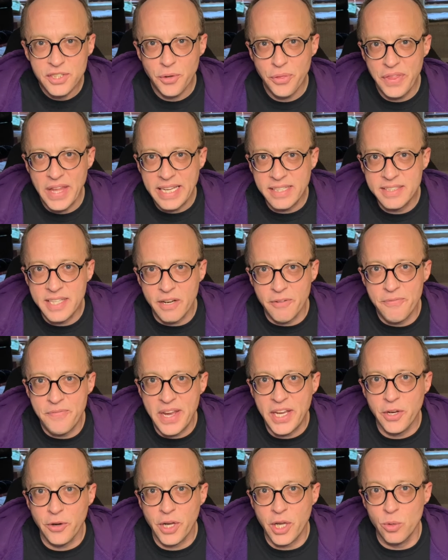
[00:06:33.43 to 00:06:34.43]
are things that a
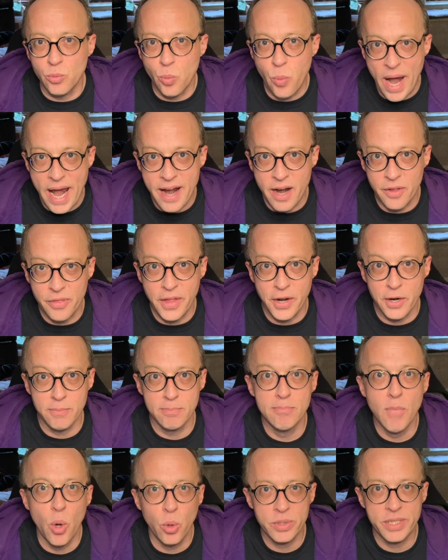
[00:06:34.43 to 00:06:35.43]
figure can wear that are
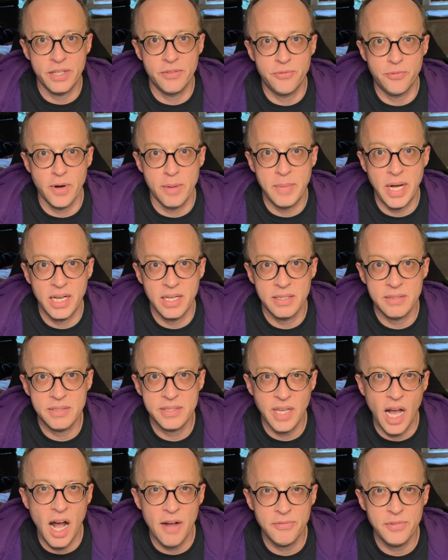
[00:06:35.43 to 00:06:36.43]
molded from a
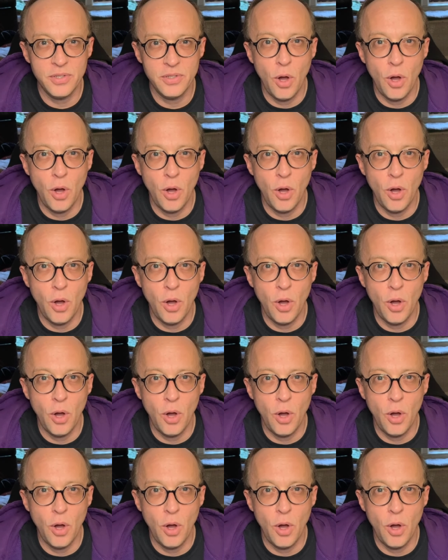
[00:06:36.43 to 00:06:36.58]
soft,